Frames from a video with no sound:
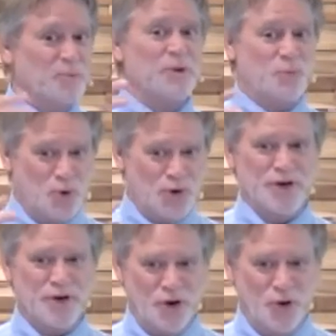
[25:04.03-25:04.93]
bit more
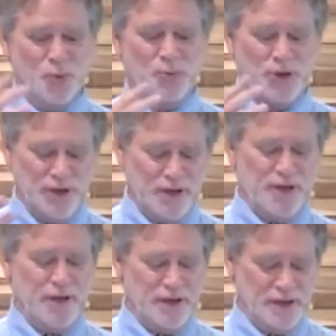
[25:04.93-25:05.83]
than hope
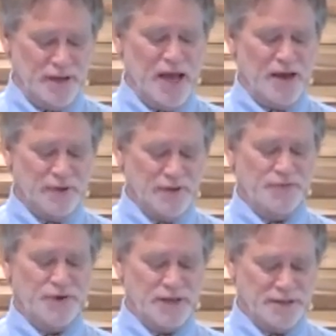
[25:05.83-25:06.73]
in having the
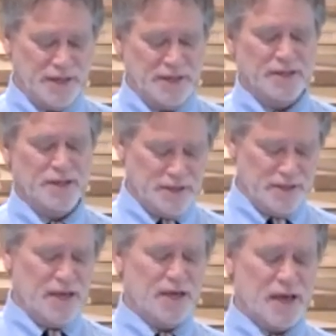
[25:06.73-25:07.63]
faith that, that,
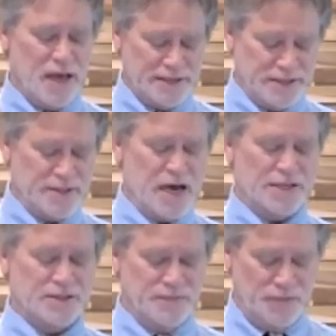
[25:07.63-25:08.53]
yeah, God's,
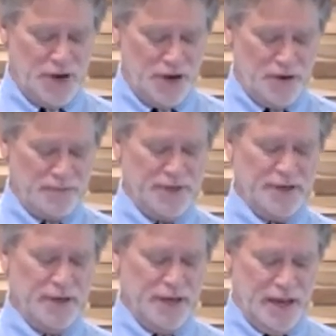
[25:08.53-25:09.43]
God's involved
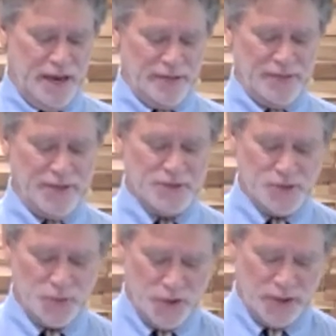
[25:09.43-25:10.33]
and, and things
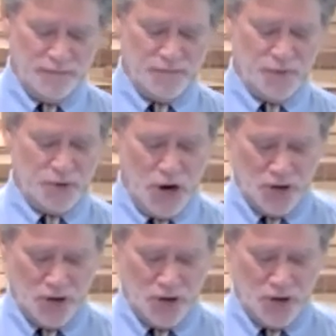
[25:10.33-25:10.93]
are working for our